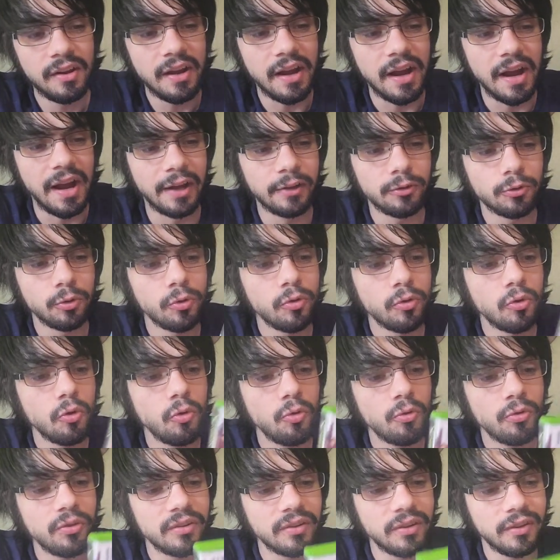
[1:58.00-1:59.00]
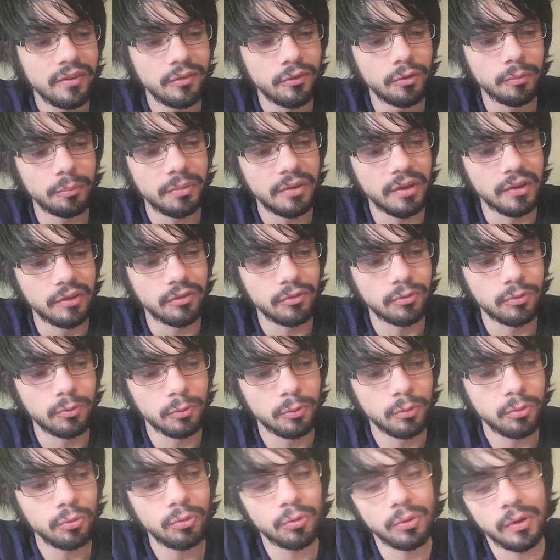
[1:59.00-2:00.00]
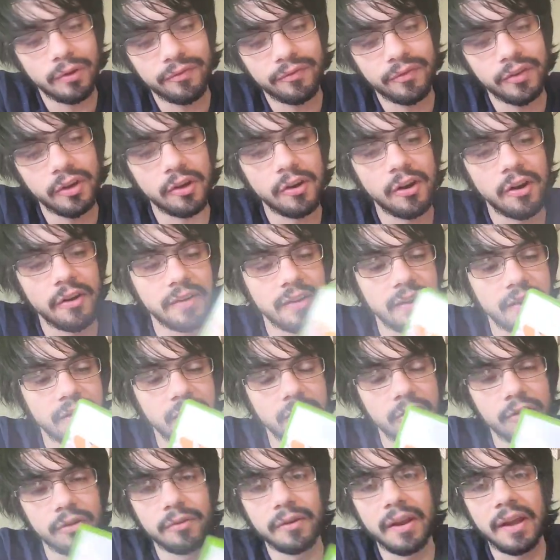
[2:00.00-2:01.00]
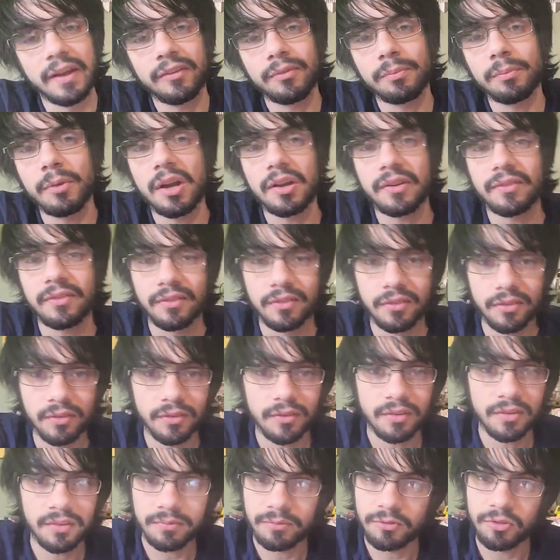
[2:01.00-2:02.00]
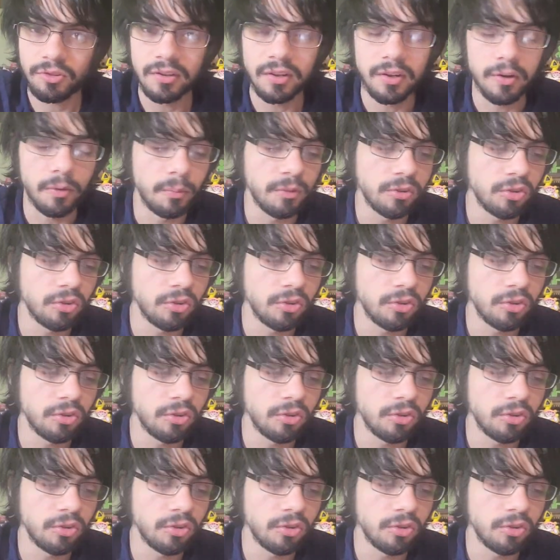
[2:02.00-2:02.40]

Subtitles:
I don't own this on PS2, so I figured out to get it on Xbox. This is a little bit